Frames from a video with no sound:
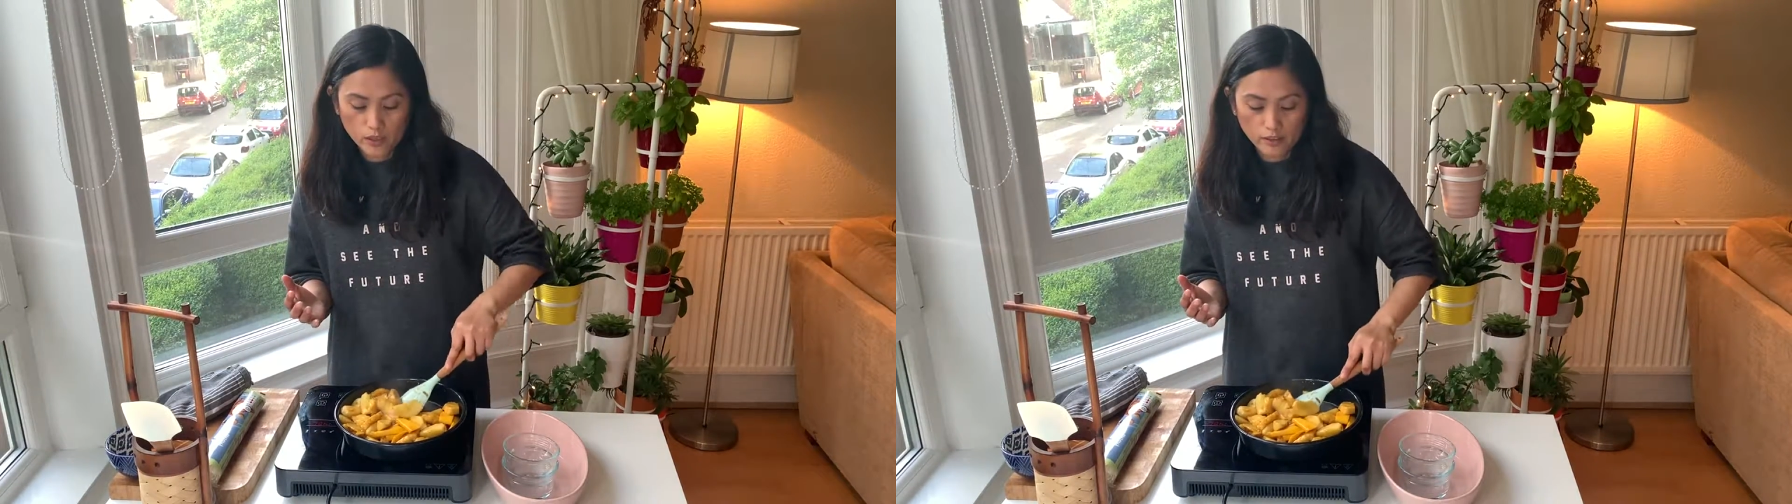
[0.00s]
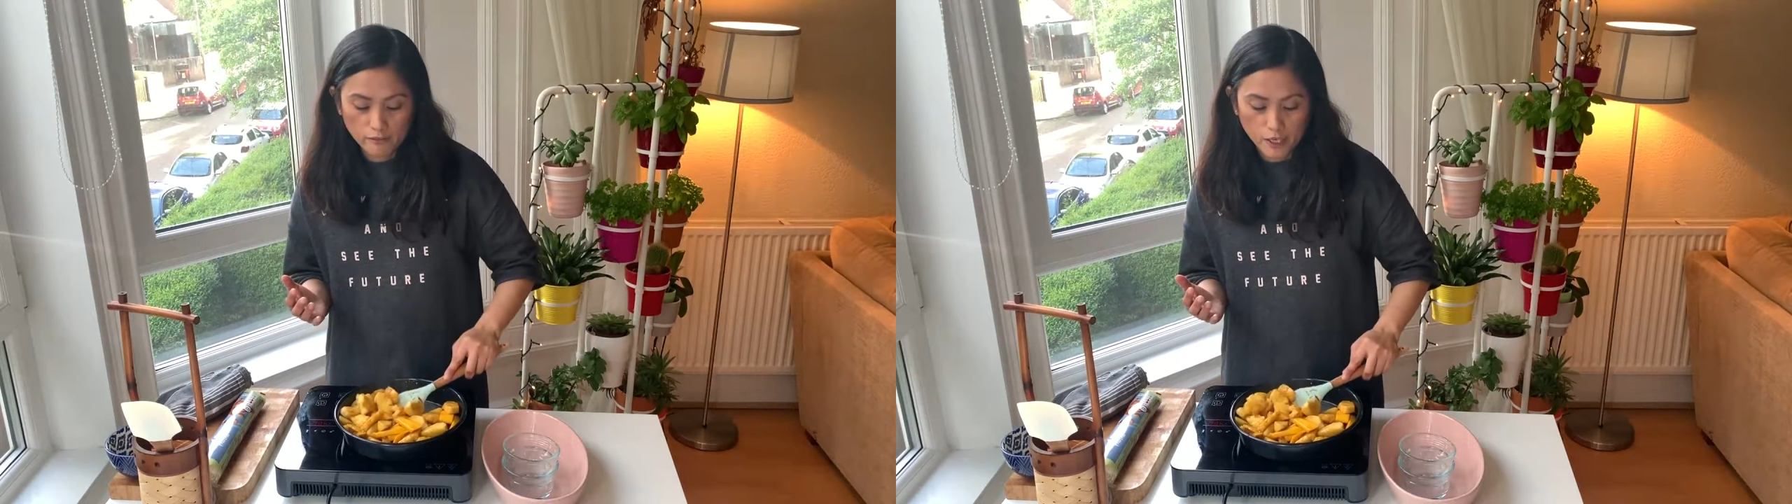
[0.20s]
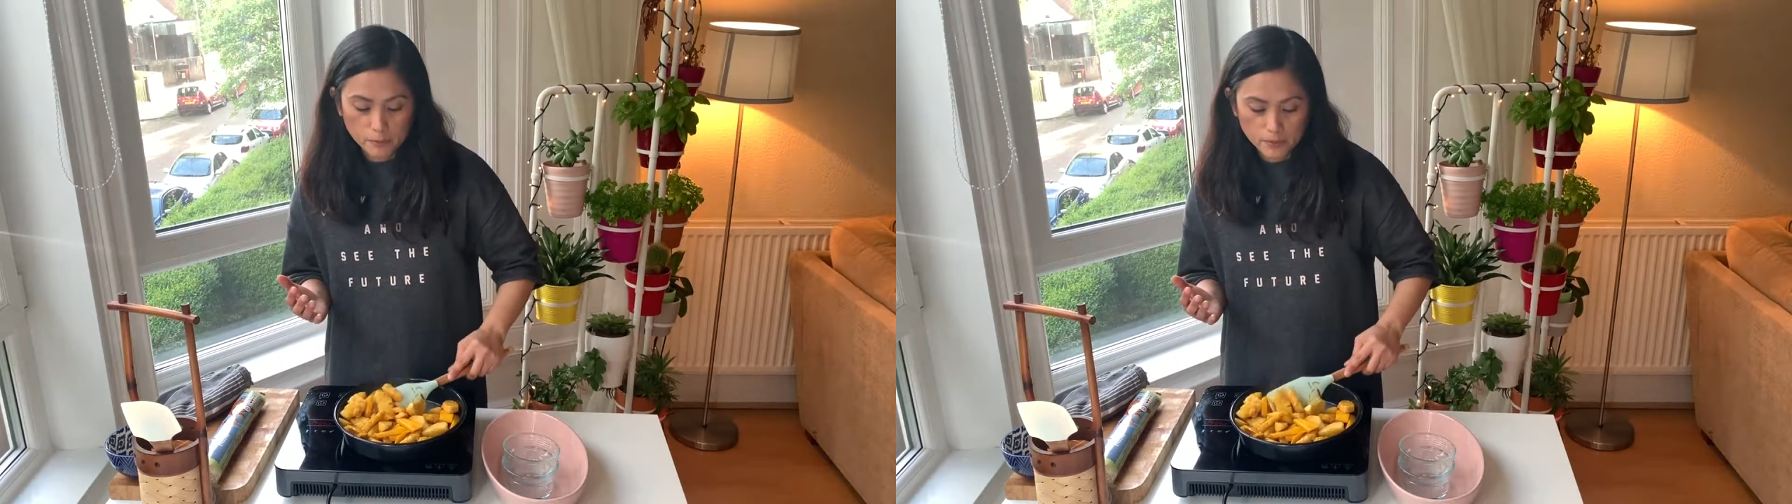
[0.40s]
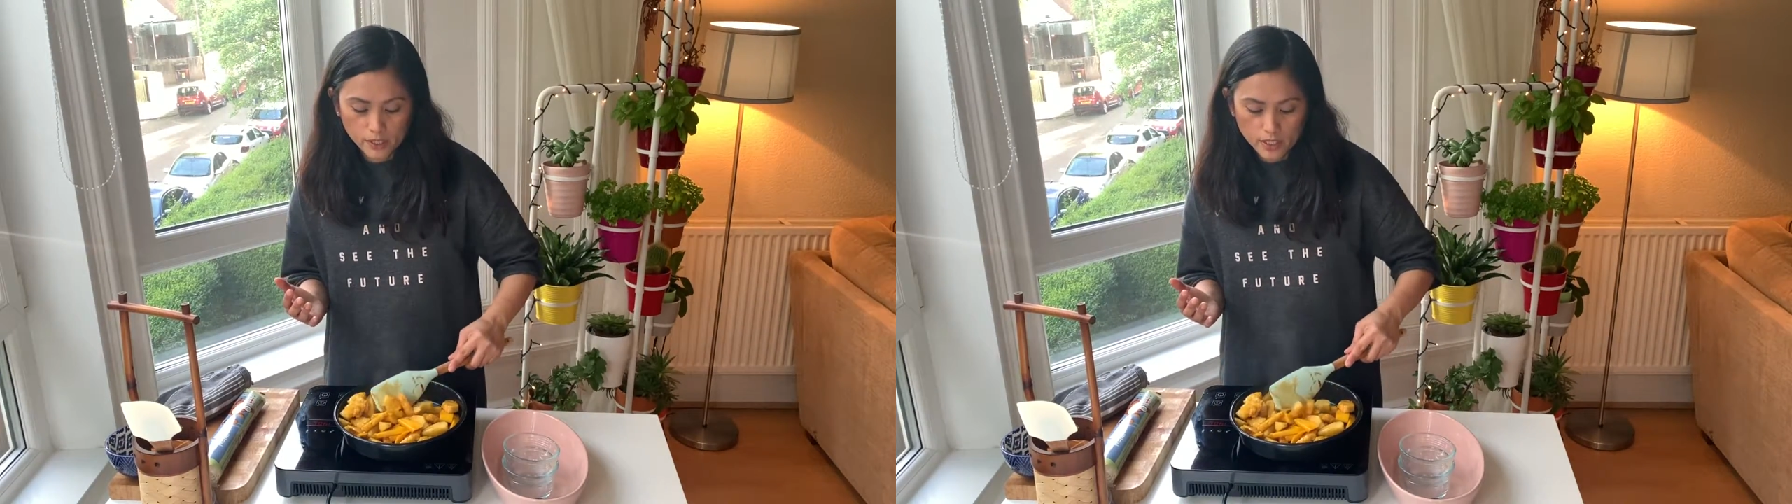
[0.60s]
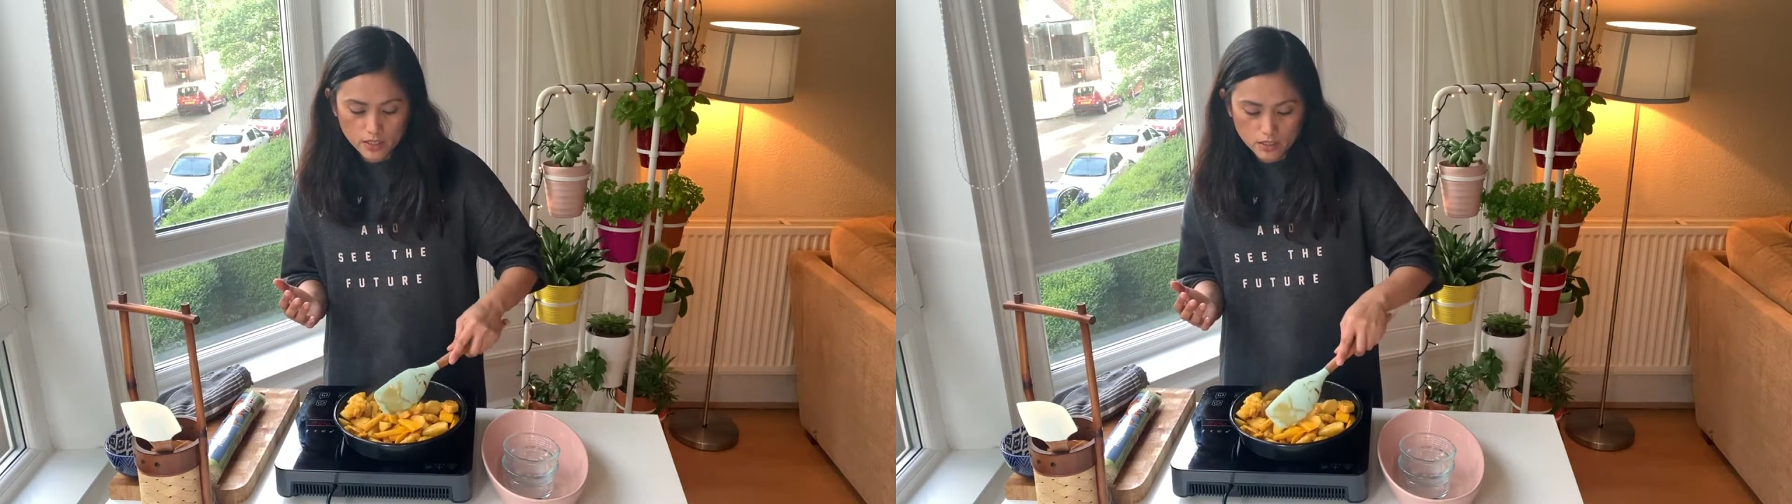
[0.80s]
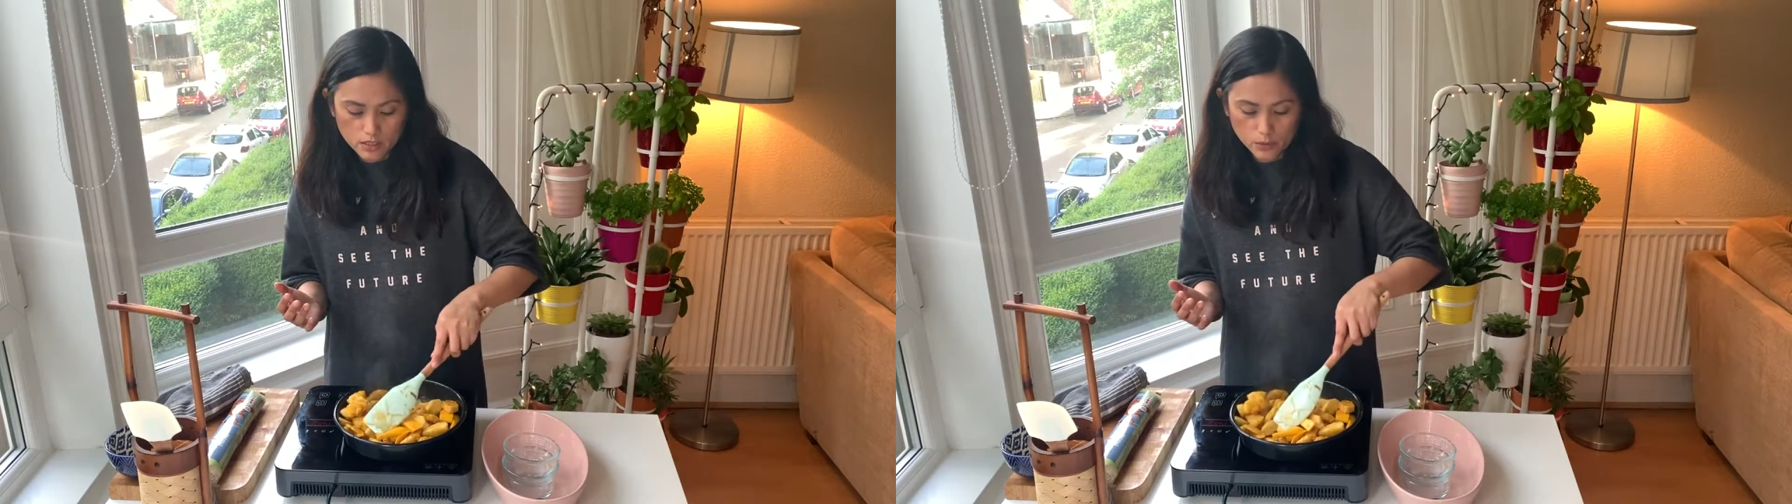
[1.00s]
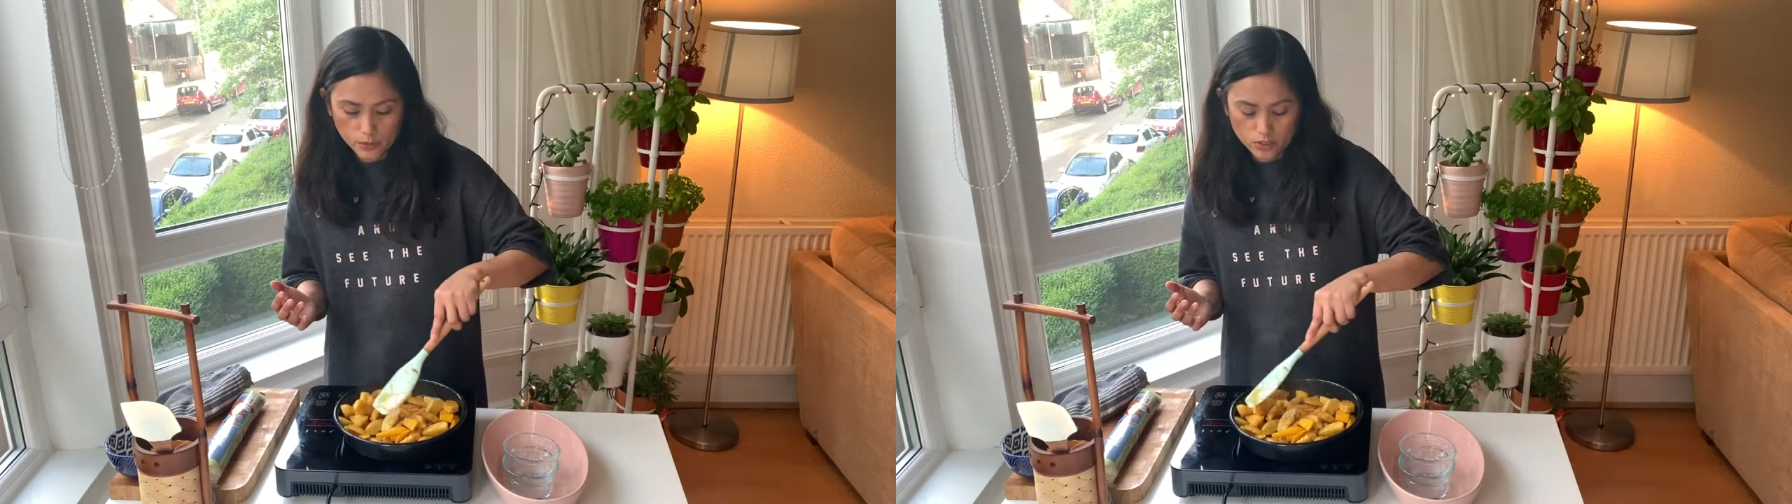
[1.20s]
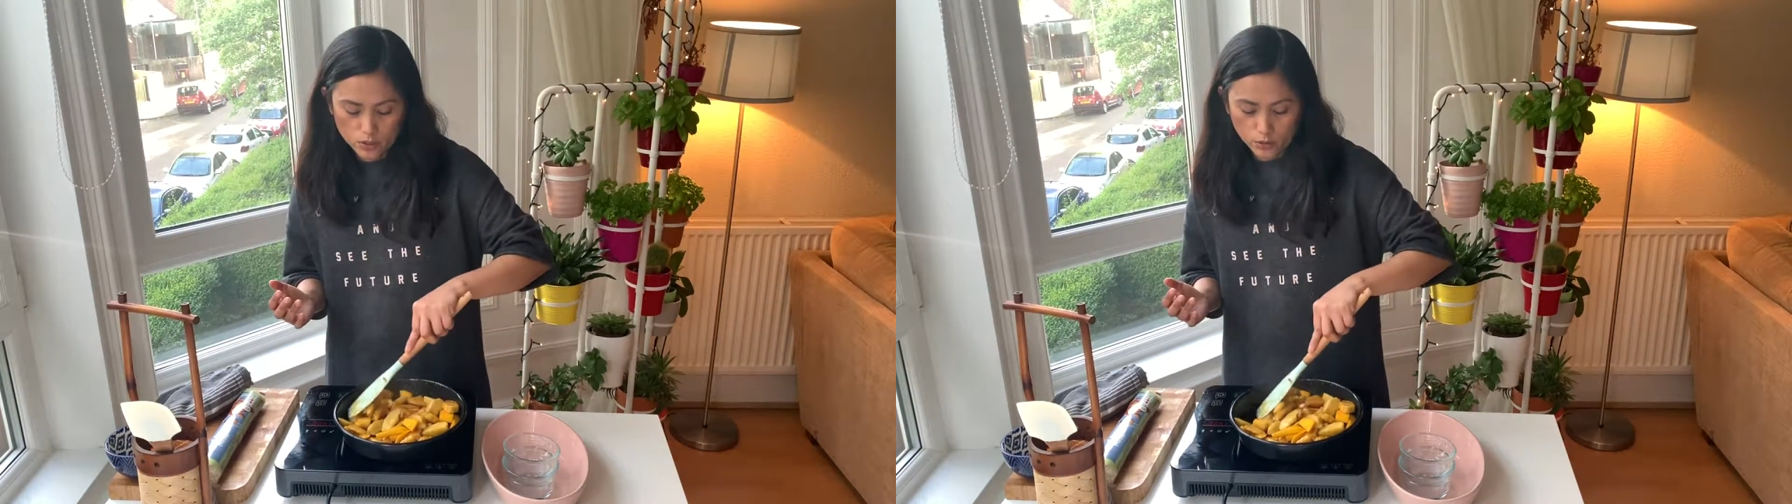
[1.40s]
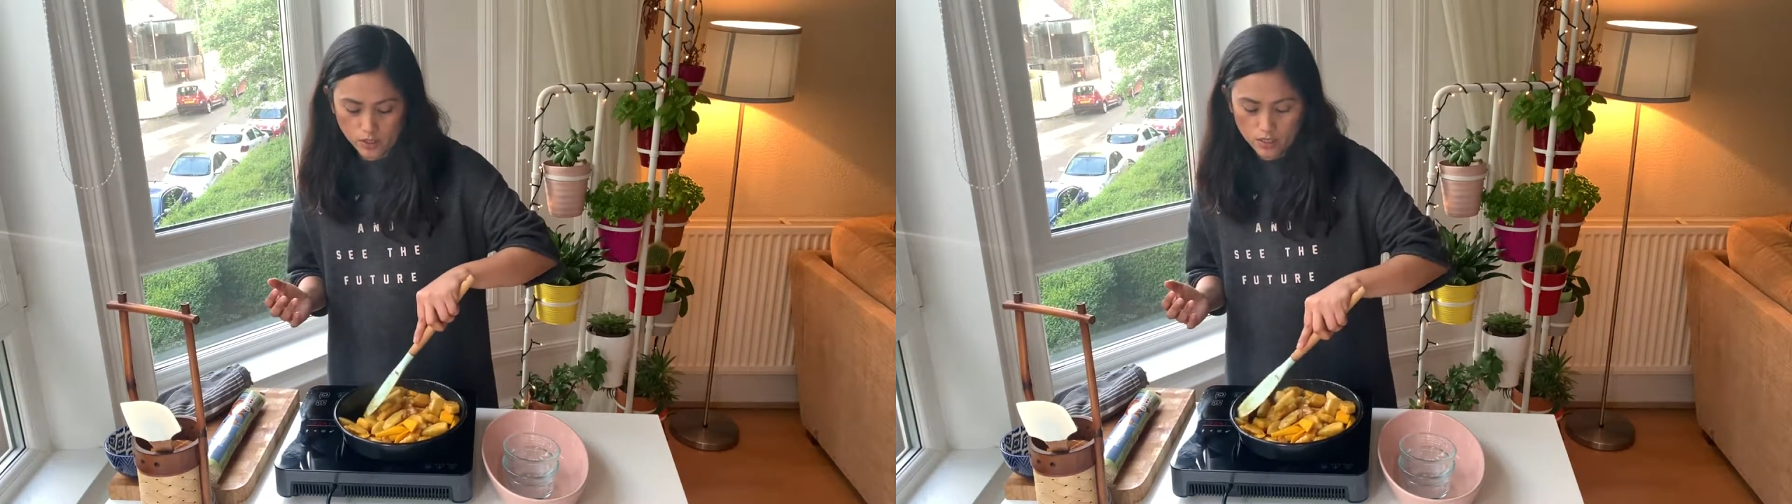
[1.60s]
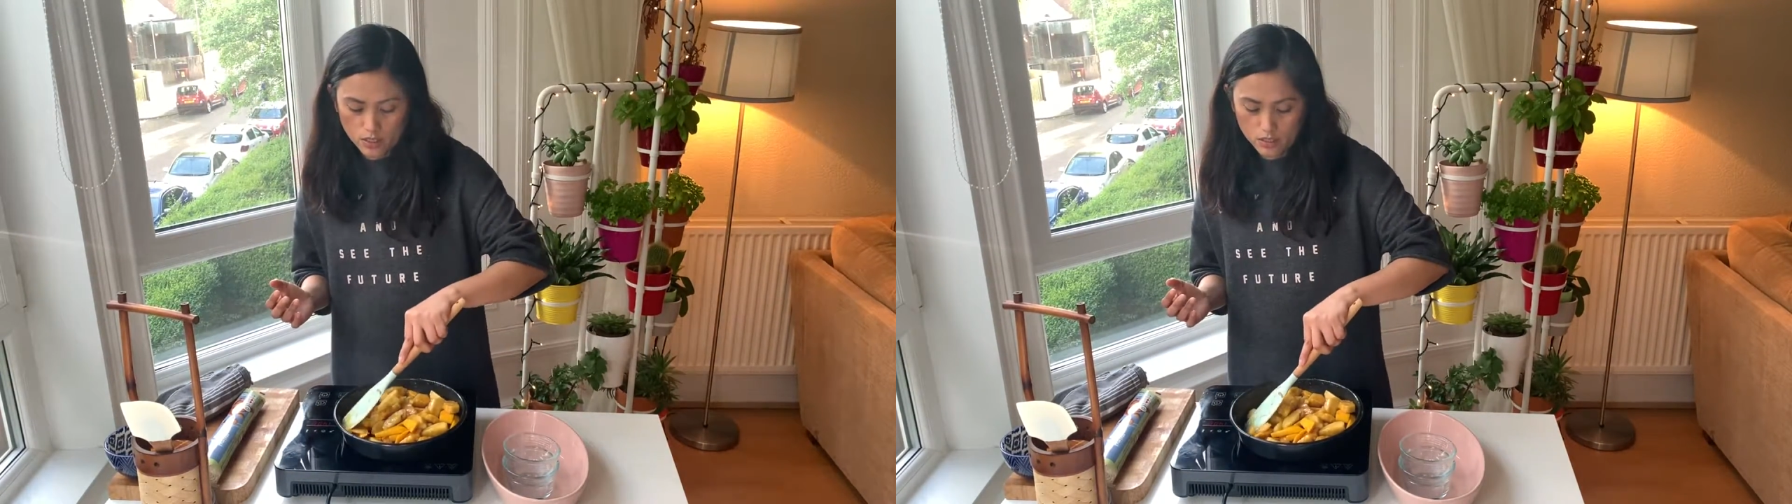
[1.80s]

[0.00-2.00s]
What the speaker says: evaporates, which is quite